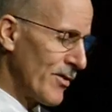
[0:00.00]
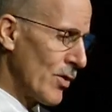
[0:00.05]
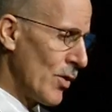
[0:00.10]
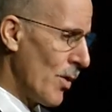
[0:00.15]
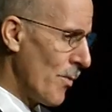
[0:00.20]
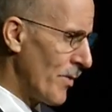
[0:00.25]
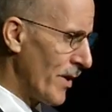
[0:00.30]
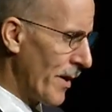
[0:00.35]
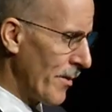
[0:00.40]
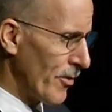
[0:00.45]

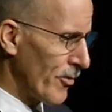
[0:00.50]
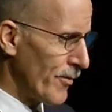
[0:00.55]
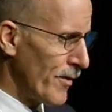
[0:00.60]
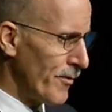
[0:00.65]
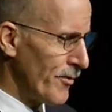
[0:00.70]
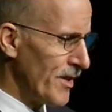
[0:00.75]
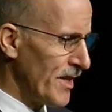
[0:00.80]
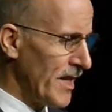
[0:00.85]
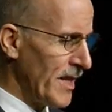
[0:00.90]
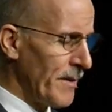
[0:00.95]
home when I was
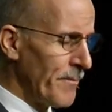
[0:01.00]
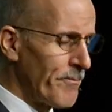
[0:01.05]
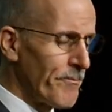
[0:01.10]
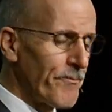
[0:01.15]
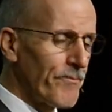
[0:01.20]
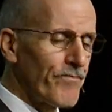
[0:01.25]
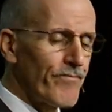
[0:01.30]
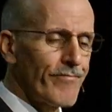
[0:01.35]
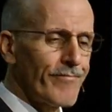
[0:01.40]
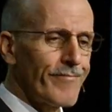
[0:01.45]
15,
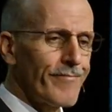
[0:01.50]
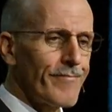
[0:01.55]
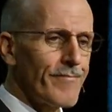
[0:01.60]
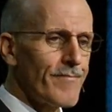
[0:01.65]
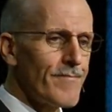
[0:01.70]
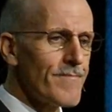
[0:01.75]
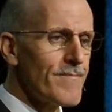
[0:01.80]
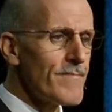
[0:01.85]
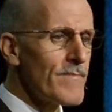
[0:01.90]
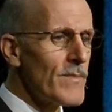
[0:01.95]

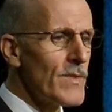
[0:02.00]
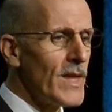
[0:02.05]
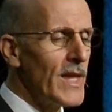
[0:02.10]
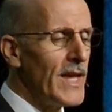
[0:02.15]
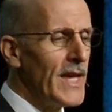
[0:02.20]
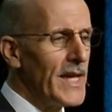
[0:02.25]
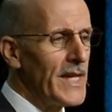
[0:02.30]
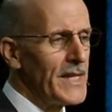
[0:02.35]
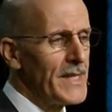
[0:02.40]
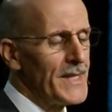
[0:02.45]

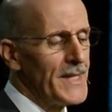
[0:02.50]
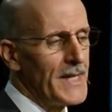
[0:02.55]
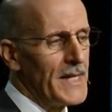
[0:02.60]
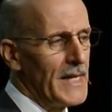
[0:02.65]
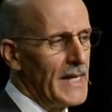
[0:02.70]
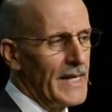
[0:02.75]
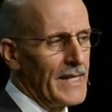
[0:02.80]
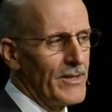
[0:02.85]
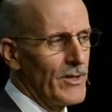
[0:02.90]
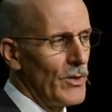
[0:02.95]
and
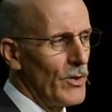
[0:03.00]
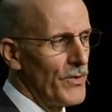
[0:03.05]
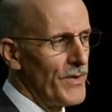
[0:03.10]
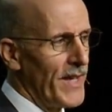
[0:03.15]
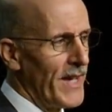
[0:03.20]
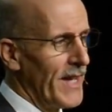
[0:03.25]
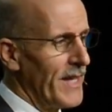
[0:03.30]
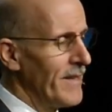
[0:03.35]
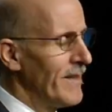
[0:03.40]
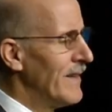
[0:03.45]
I told
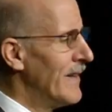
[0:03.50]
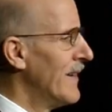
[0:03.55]
Dad,